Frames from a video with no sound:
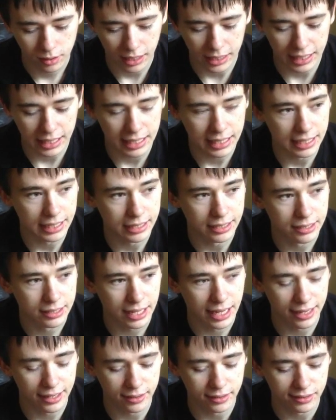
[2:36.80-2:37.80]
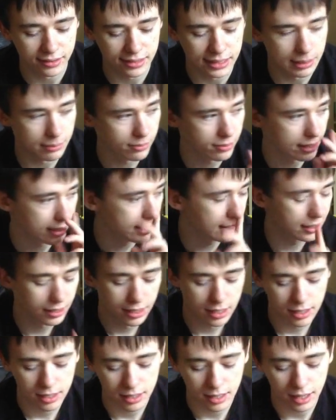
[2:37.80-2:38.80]
Again, kind of the same thing
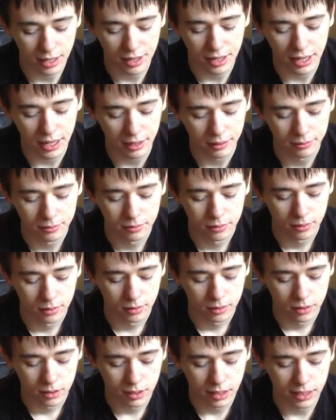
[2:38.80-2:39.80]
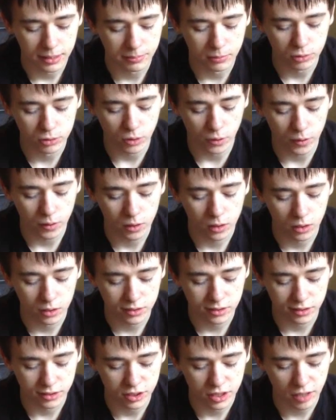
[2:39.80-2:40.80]
as most other
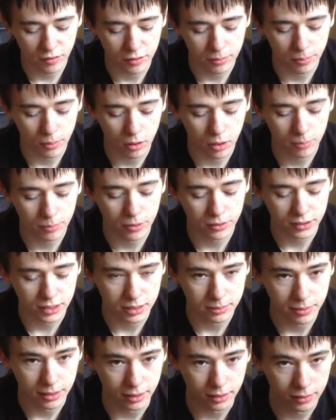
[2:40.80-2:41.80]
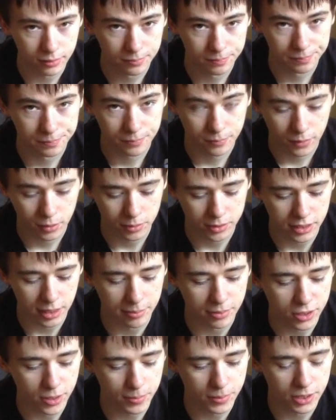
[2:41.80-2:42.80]
consoles. You have the power button in the middle. I'm
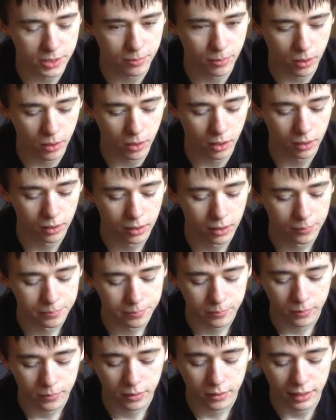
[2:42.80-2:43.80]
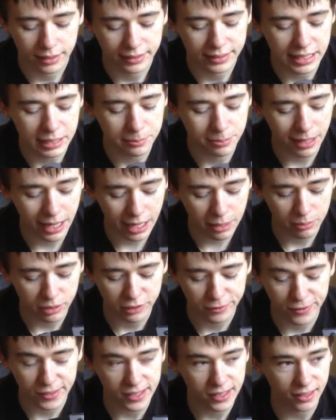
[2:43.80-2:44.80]
trying to zoom into the power. The D-pad, which
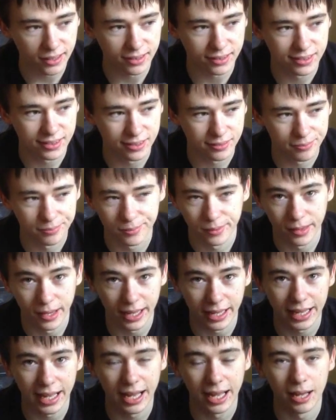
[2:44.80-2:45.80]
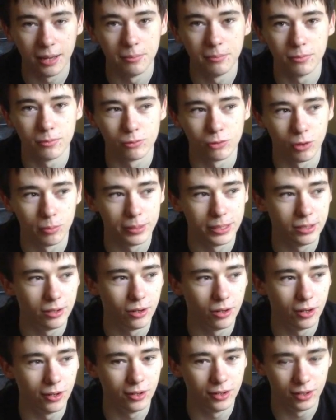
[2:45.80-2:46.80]
feels like I'm rubbing
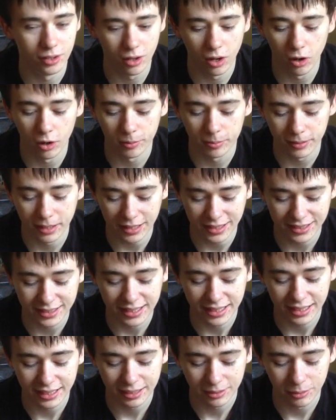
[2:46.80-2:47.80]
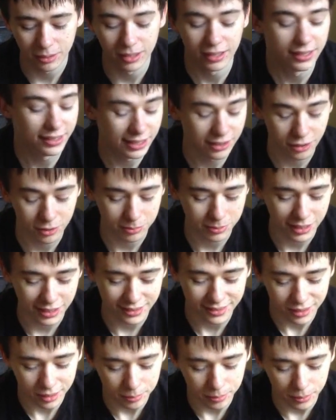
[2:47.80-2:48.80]
on hard plastic. Well, it is hard
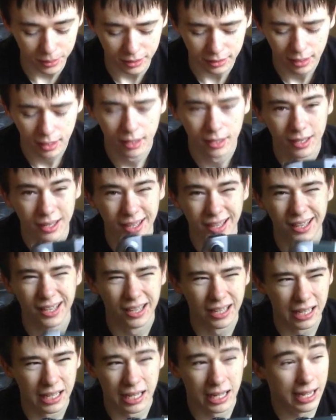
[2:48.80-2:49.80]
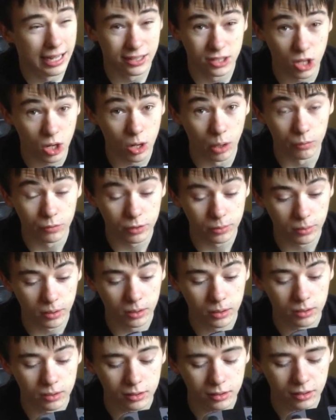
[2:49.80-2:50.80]
plastic, but it's not
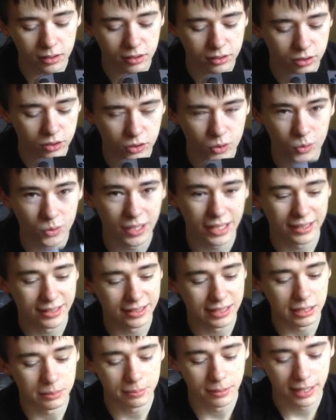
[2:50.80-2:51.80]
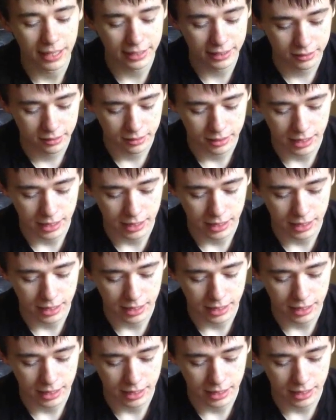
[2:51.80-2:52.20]
comfortable. Don't like the D-pad.